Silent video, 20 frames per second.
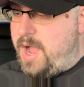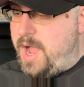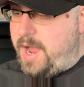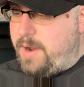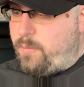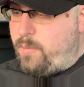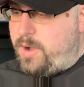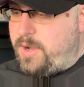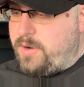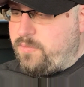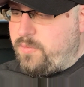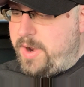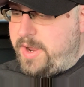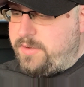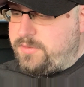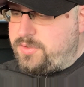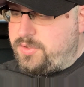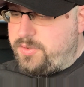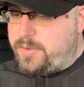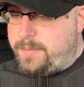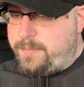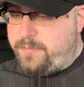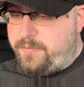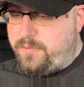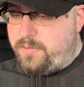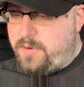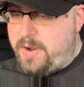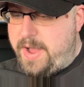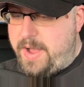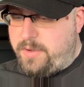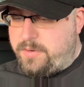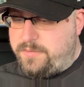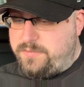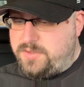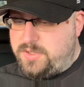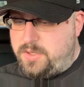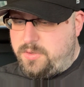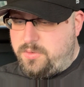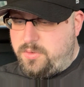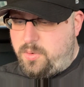I want round trip for out of
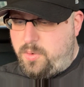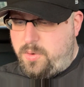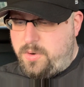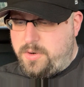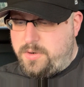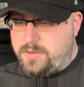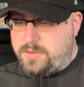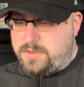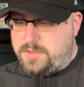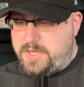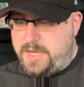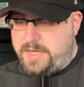zone orders